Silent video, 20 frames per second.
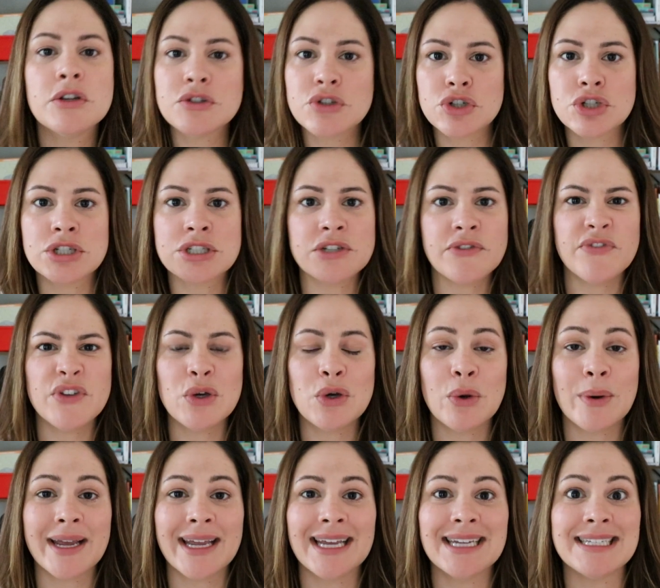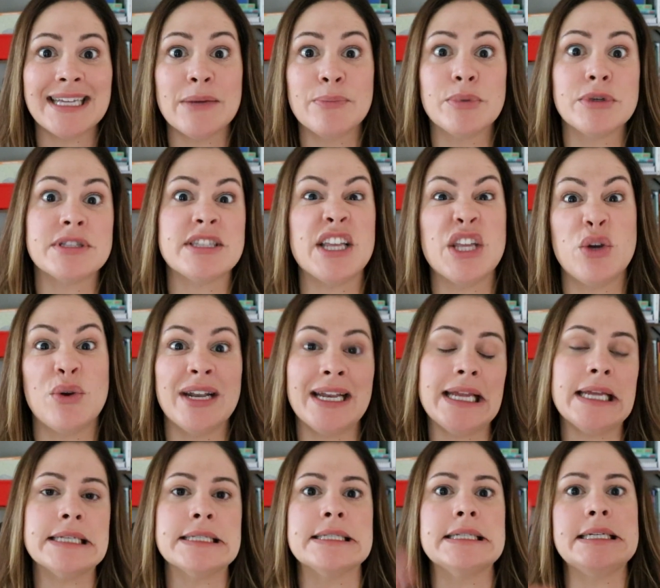Those are just a few quick examples that you can
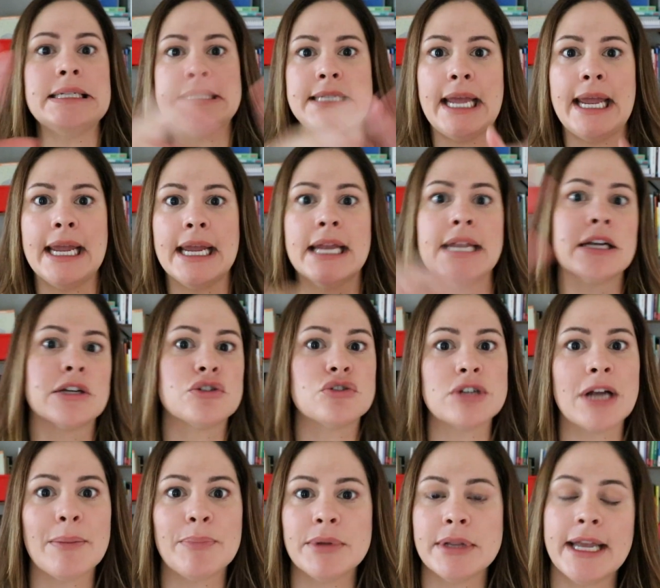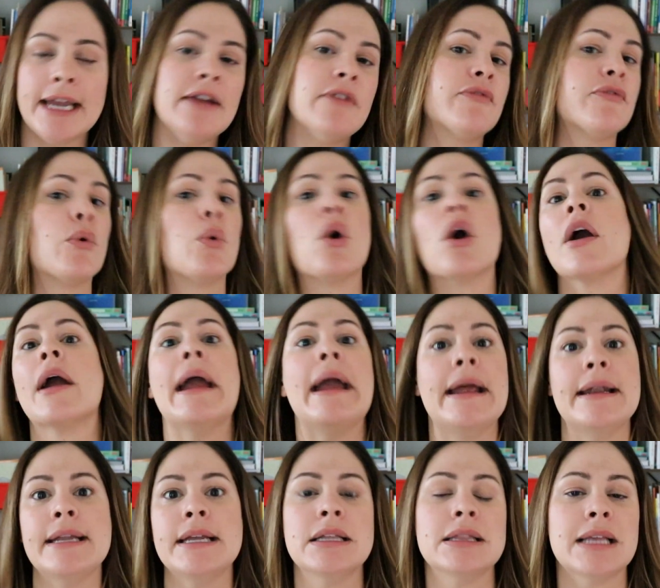easily take and extrapolate for
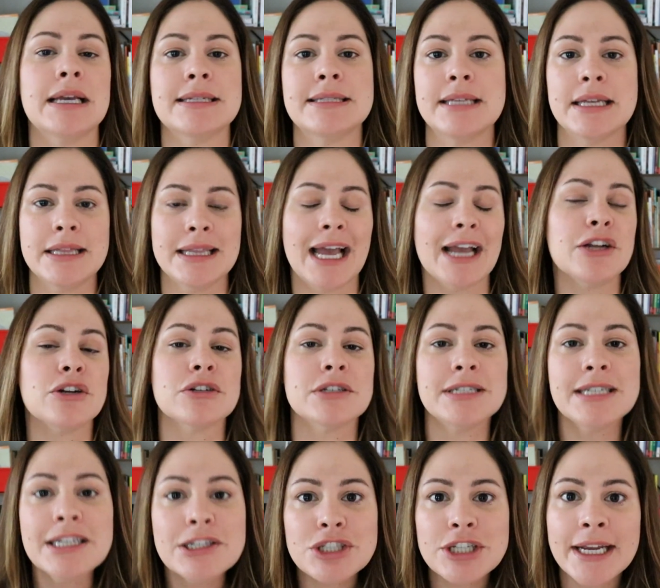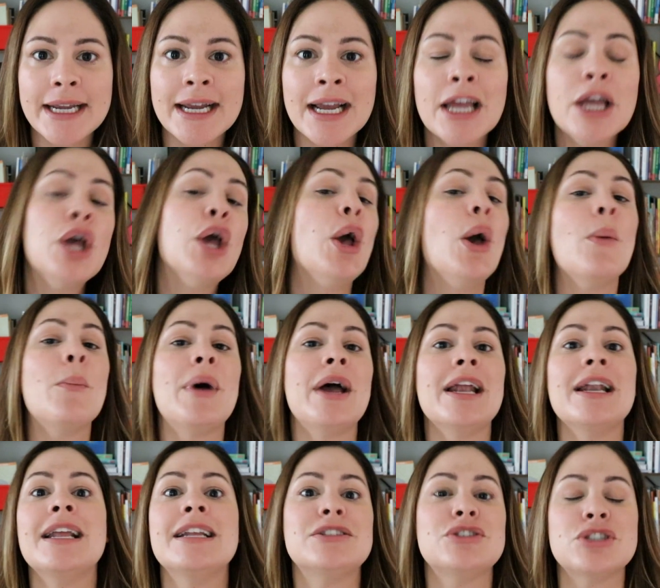any lesson that you're teaching,
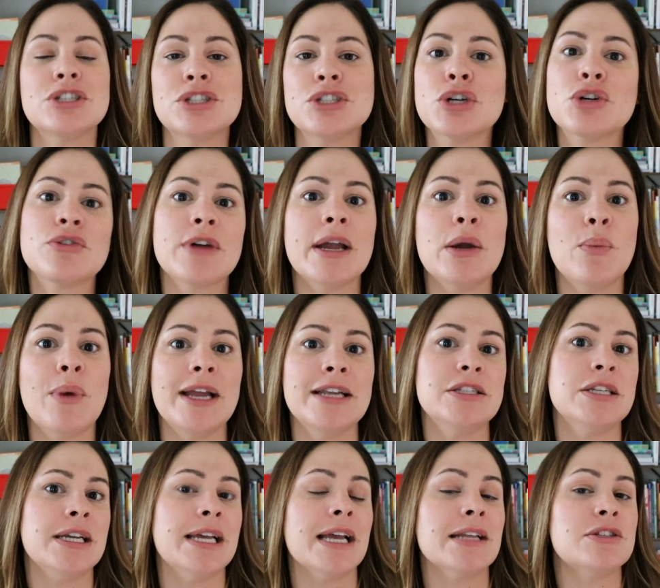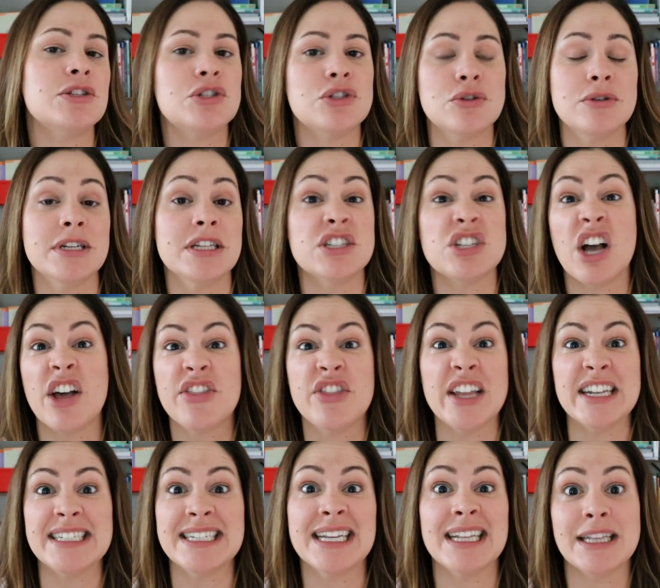but it's just a great way to get students
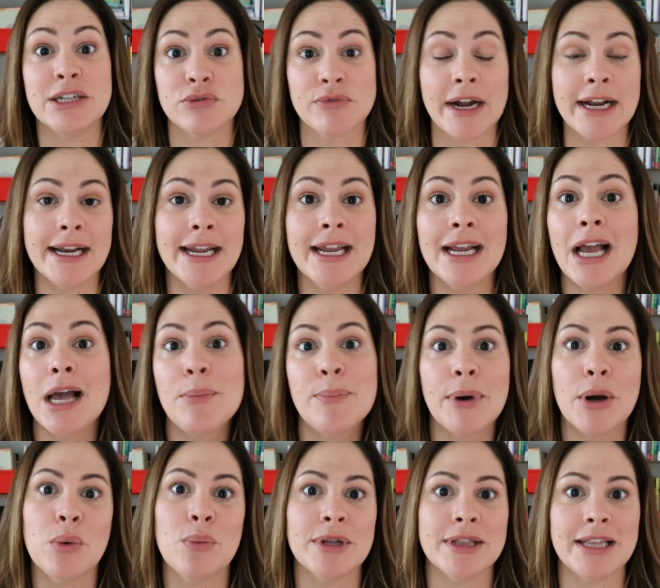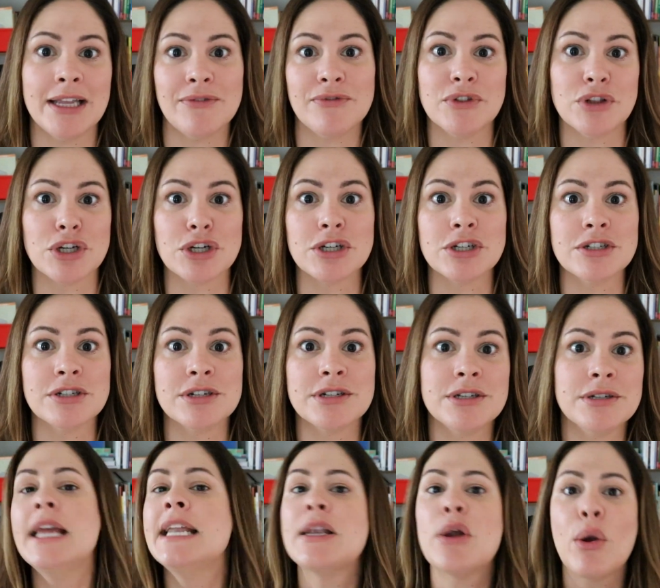authentically writing about what they've
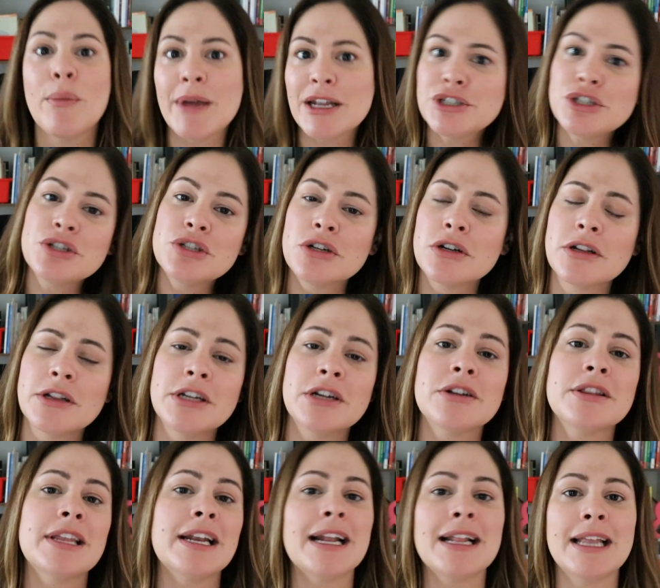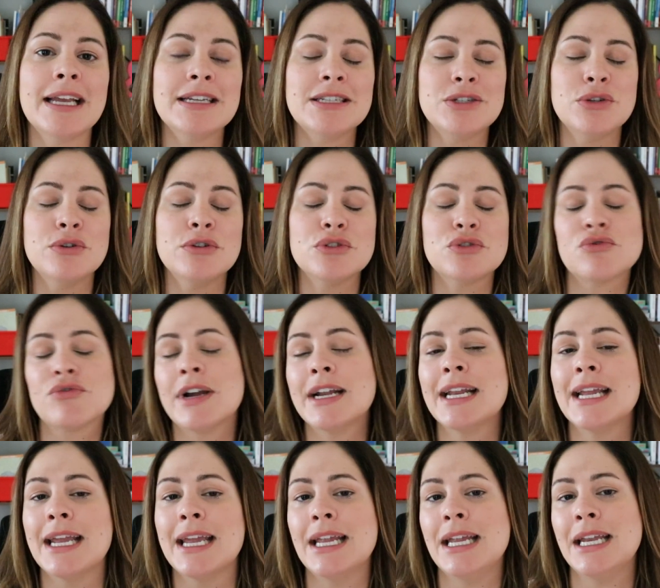learned. Now I mentioned earlier that I like students
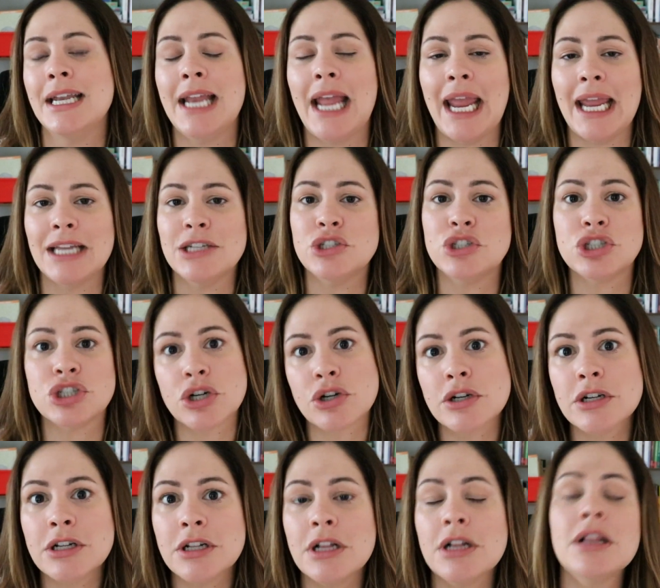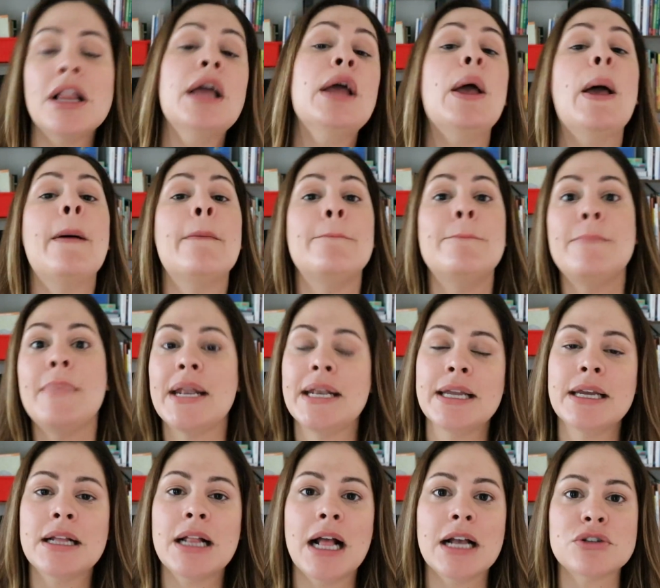writing it in a journal.
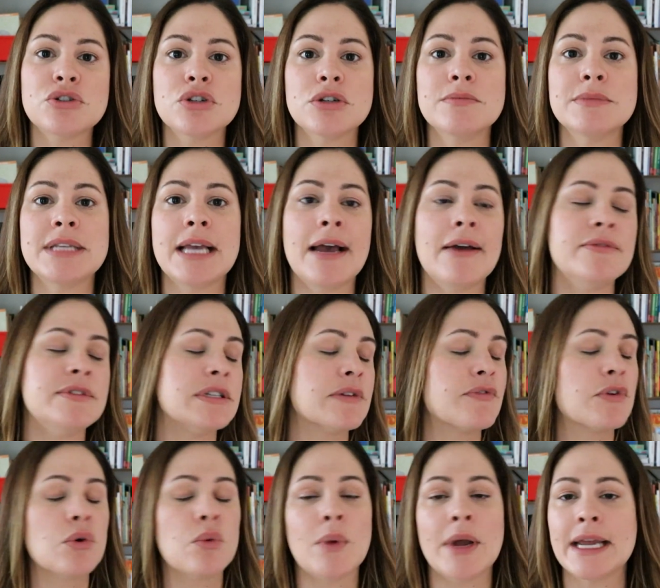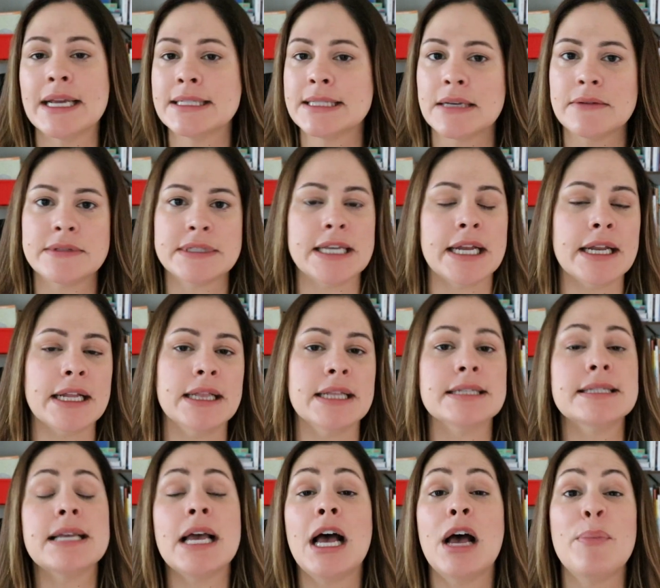Many classrooms have different ways of setting
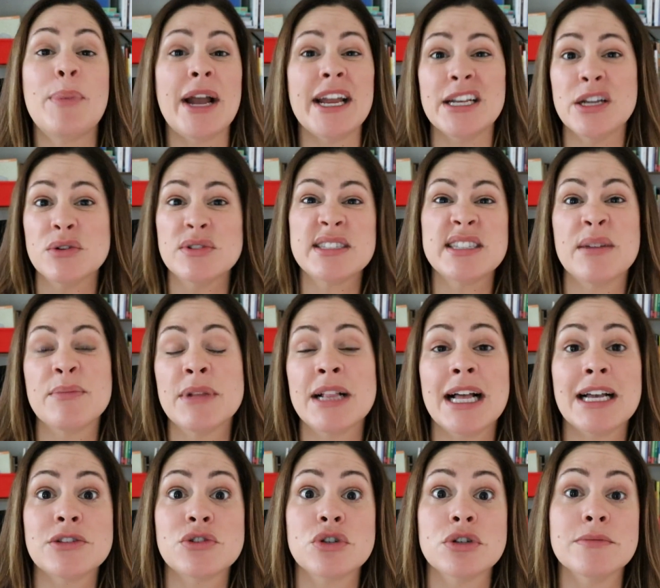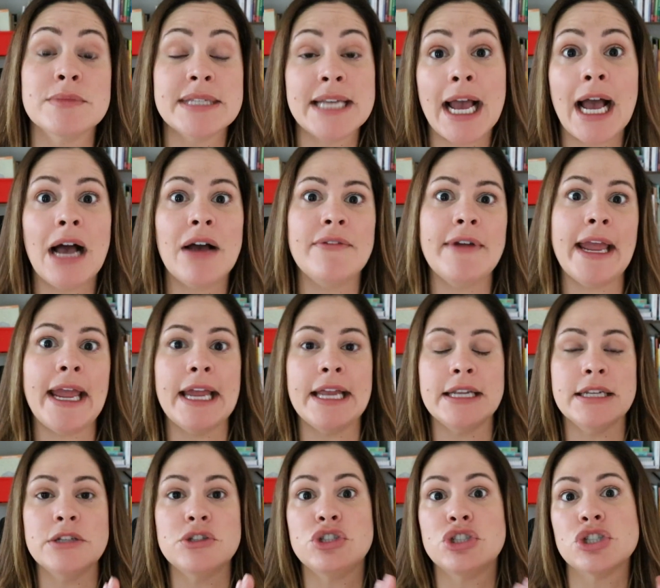this up. I know some classrooms have
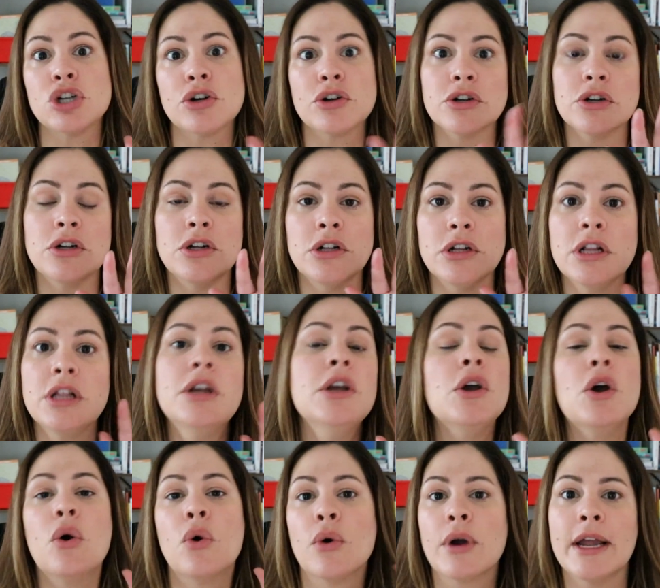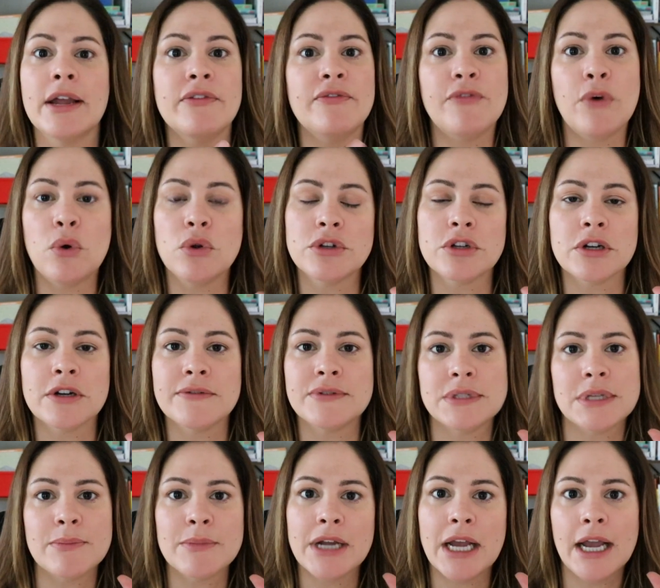a journal or a folder of
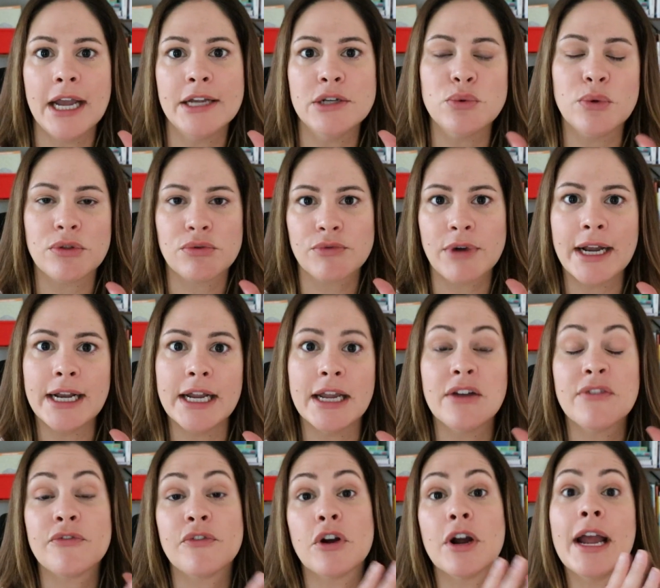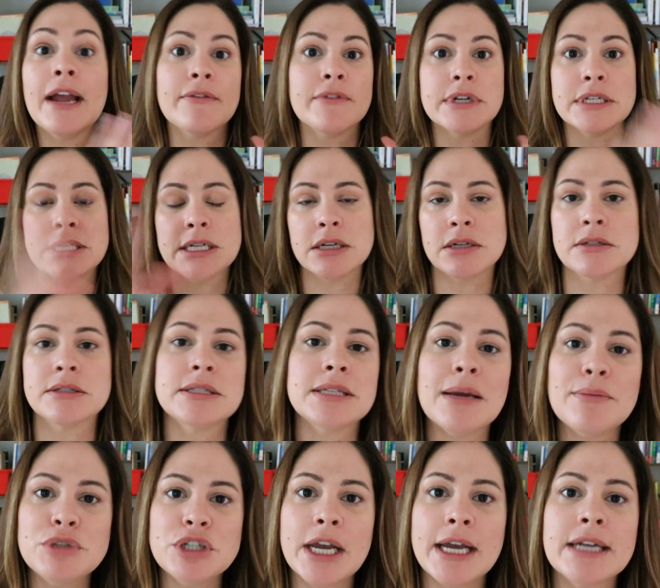some kind with writing for every single
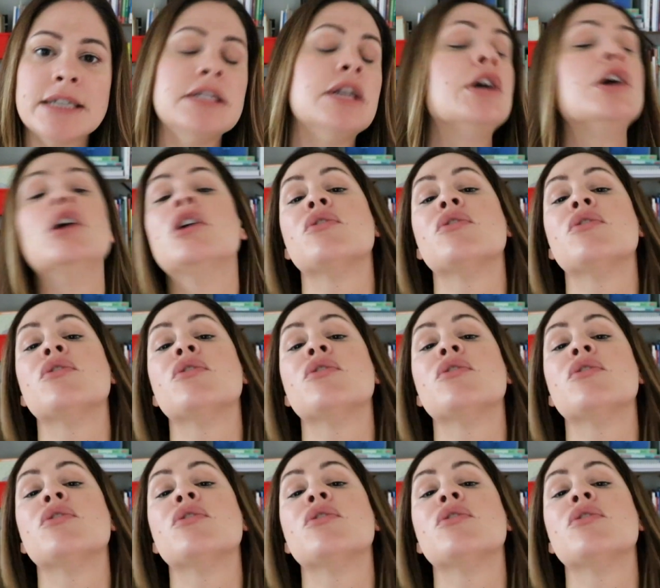subject.